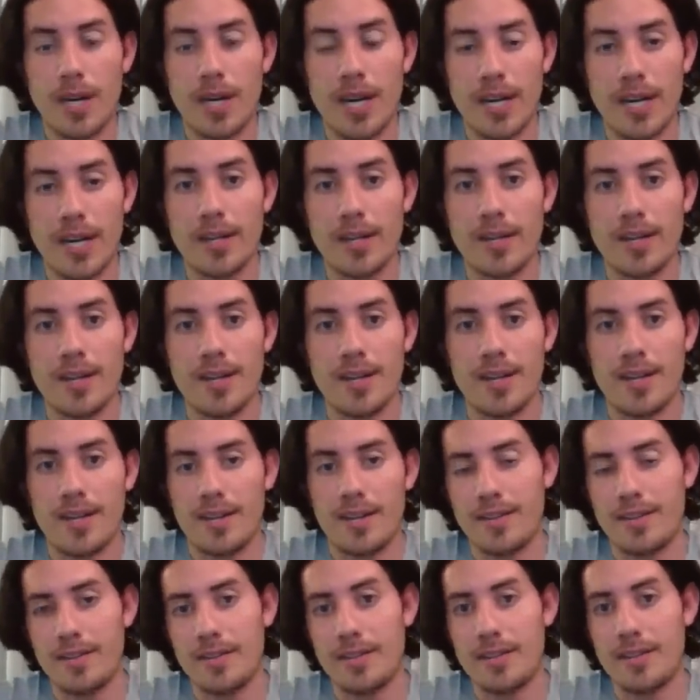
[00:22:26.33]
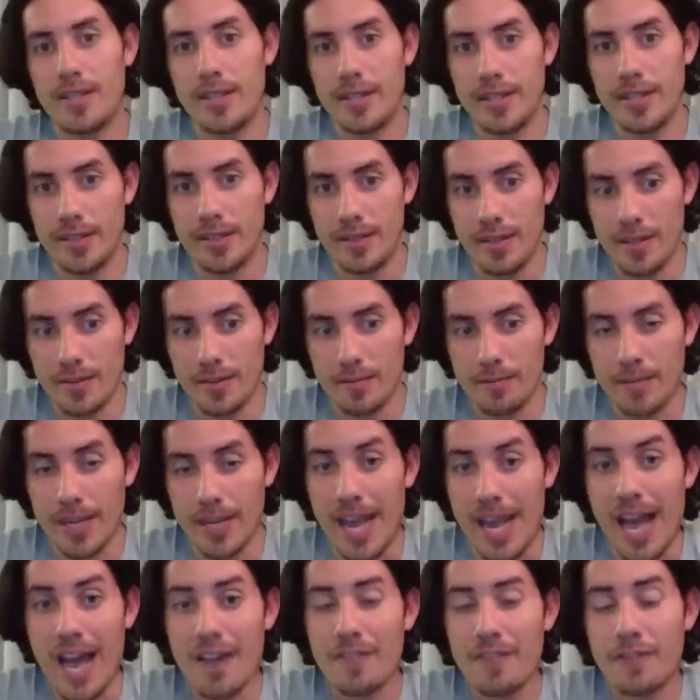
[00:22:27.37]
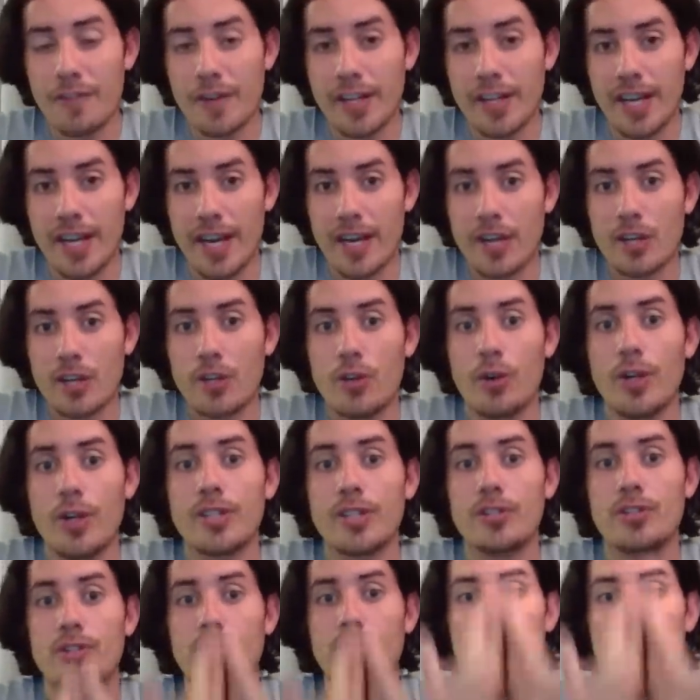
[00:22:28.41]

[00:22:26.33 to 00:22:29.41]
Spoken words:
by Africa, going